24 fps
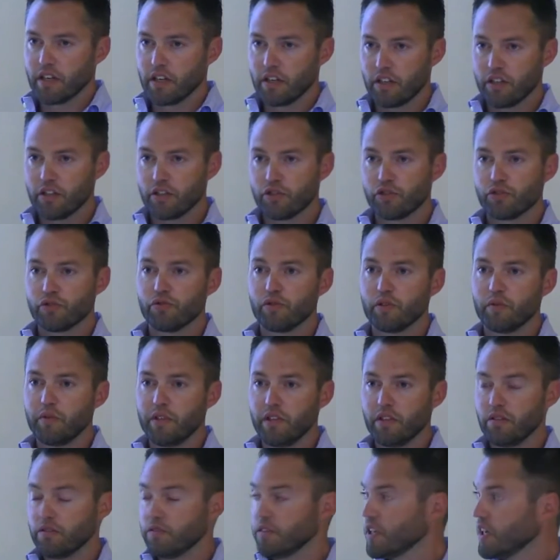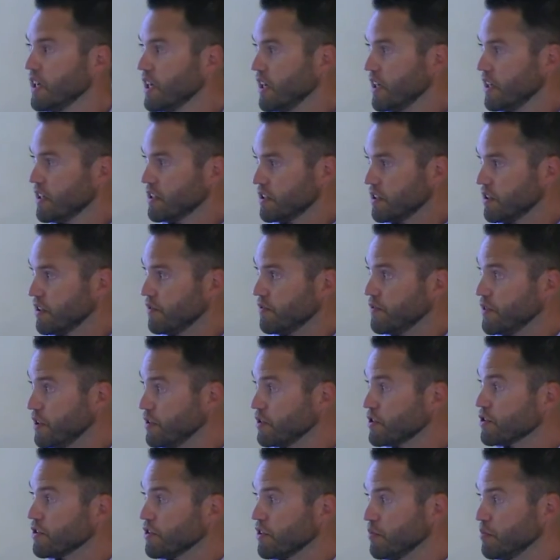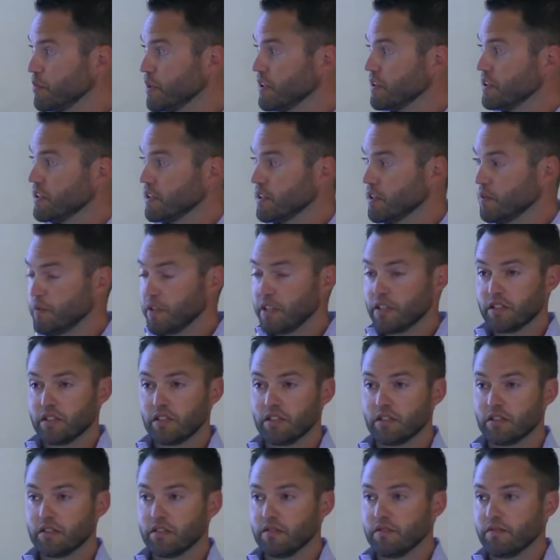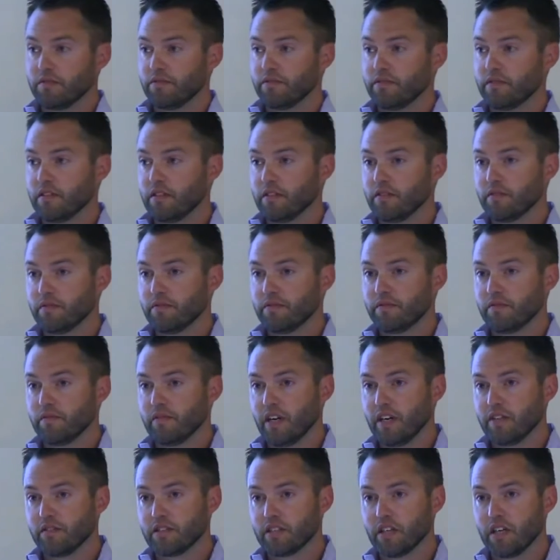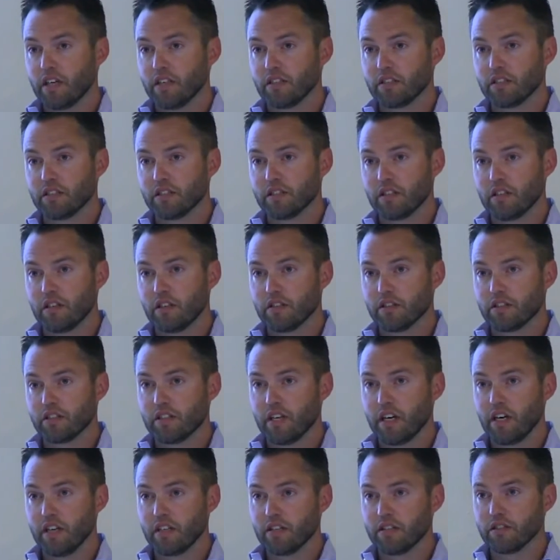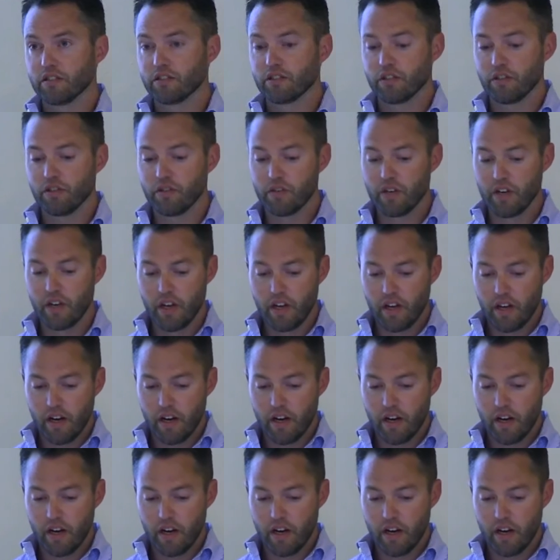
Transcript: that can contribute to the future of building the business of life sciences in our state. And so